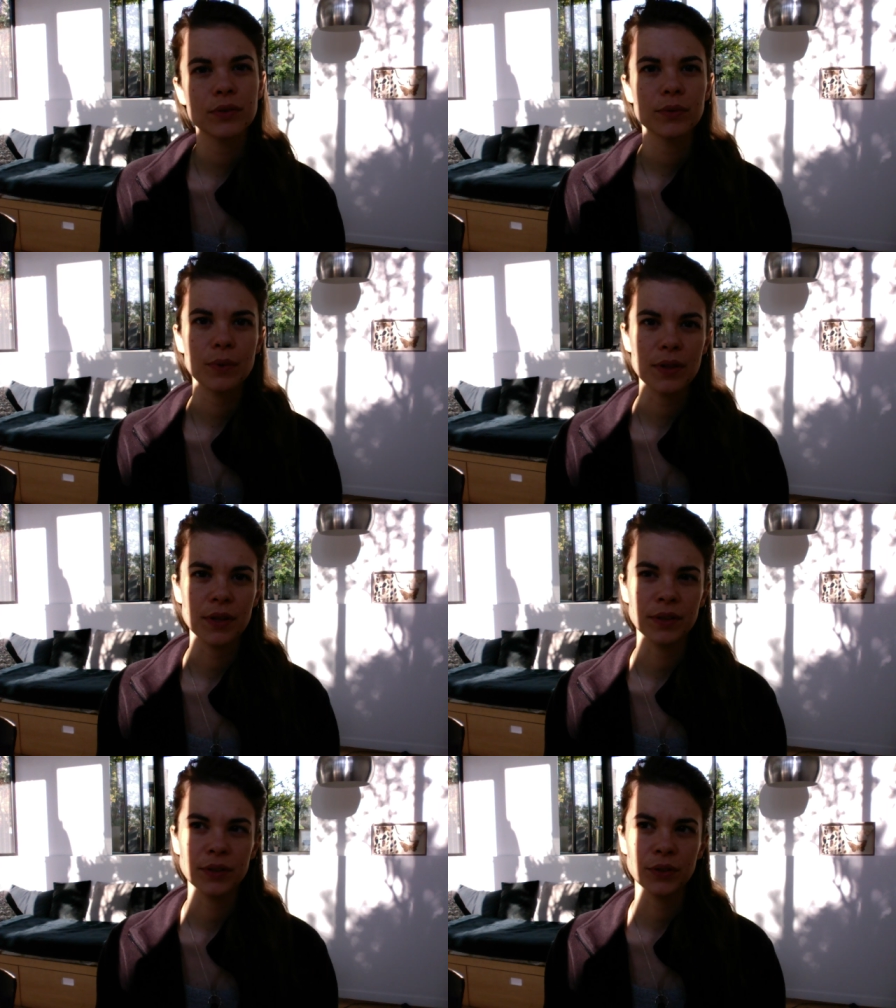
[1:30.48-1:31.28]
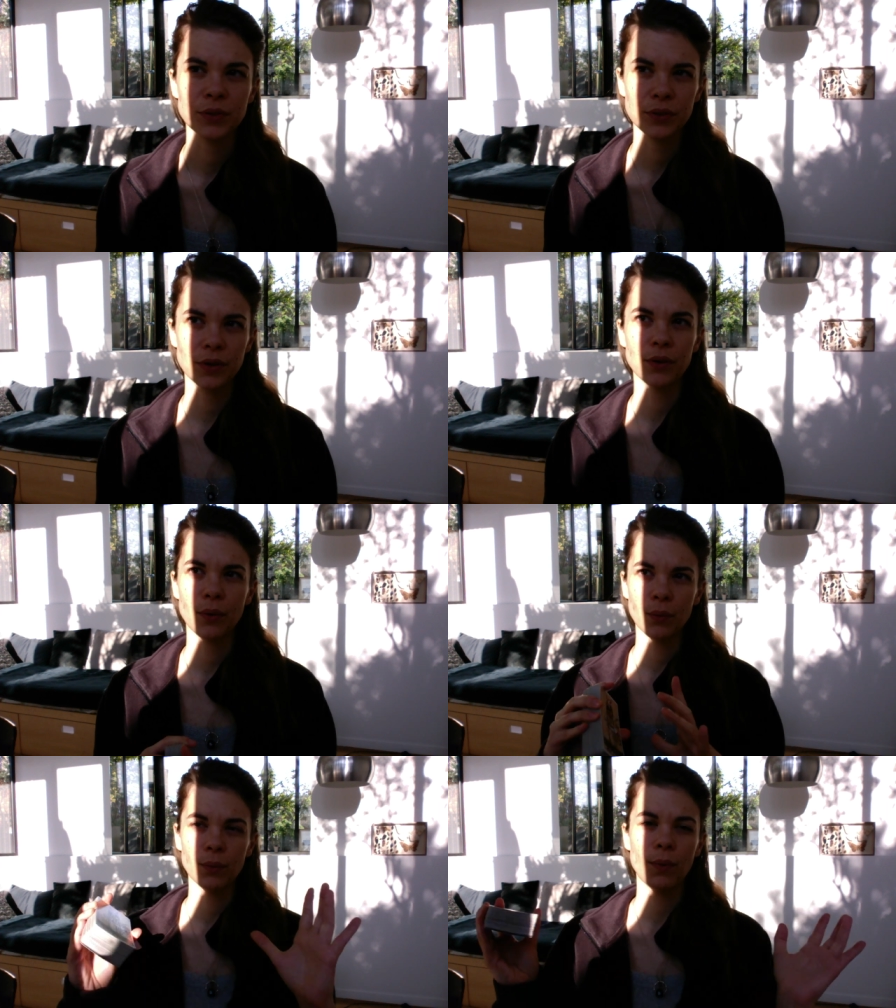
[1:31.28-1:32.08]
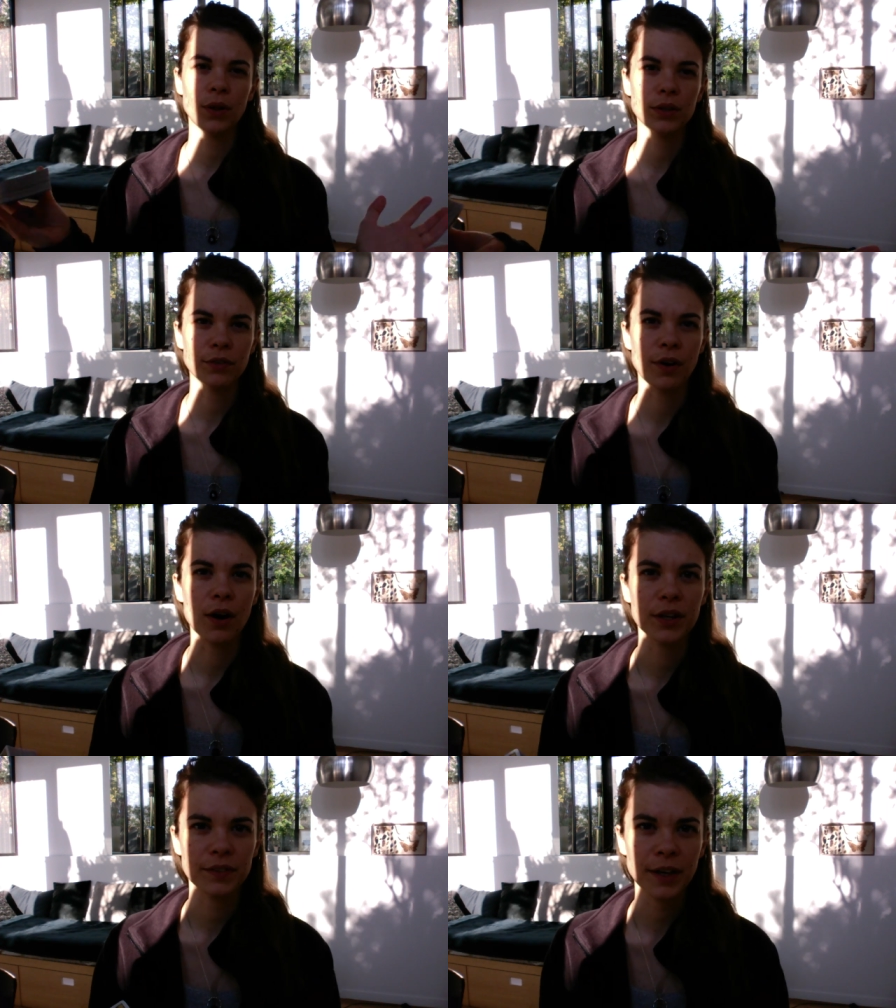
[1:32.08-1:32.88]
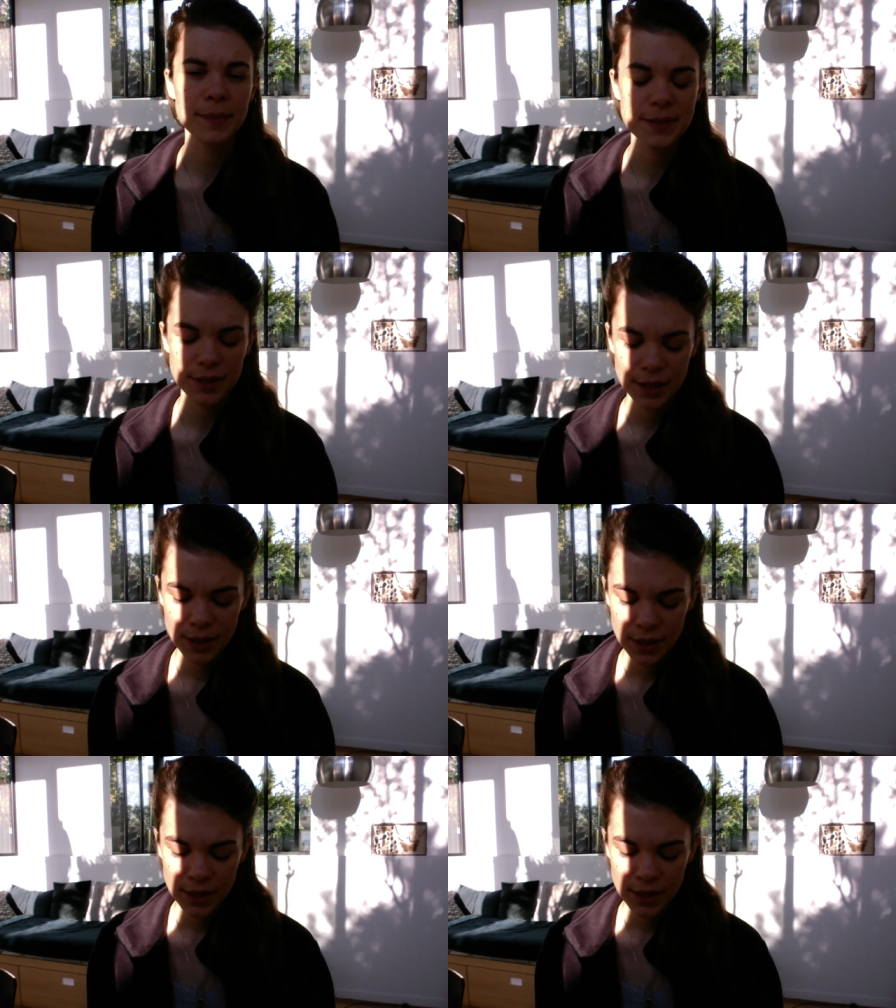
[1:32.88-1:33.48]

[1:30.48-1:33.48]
within you know the whole world of archetypes.